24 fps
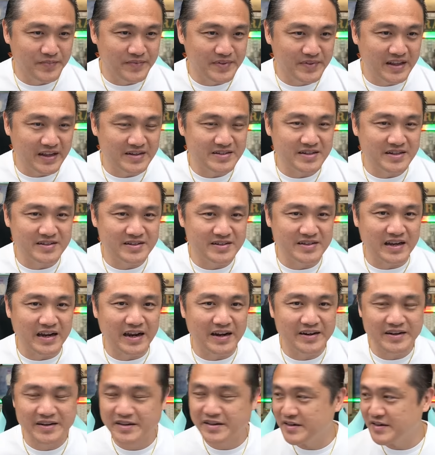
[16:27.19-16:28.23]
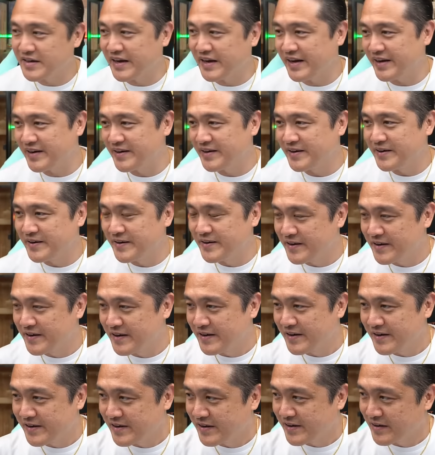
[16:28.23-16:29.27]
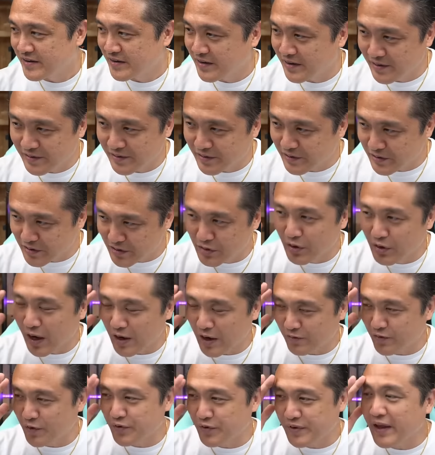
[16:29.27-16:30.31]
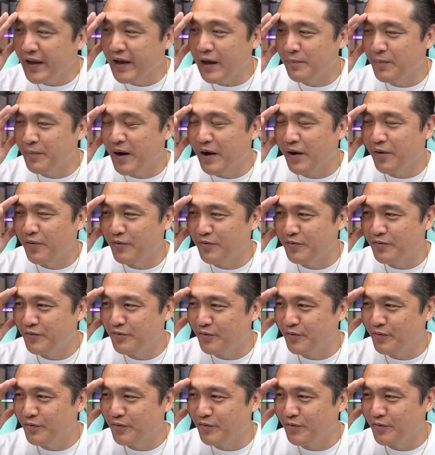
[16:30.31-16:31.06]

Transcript: This is the article that you have to think about